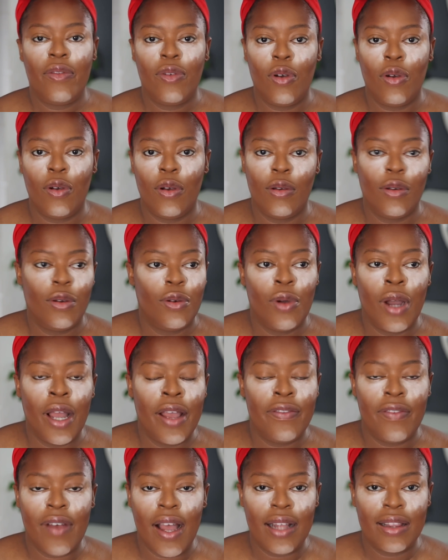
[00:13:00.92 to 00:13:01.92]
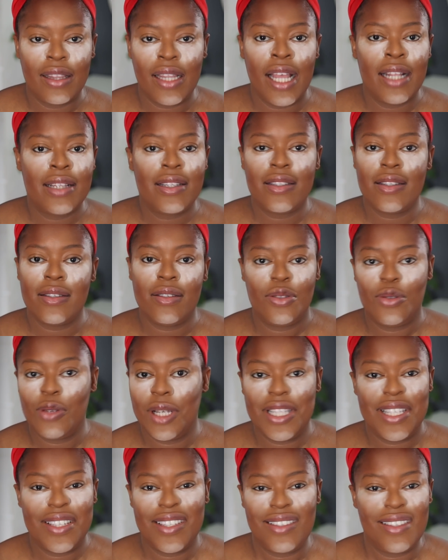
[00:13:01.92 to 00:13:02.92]
or whatever, 30,
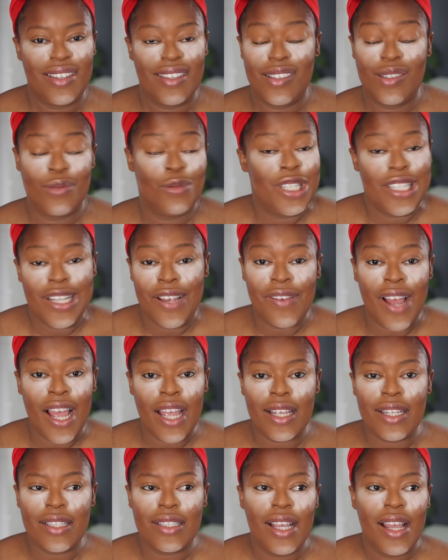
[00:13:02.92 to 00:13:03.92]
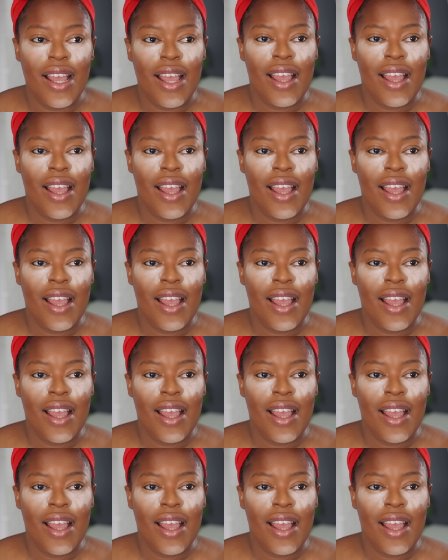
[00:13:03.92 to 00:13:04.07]
26, whichever age,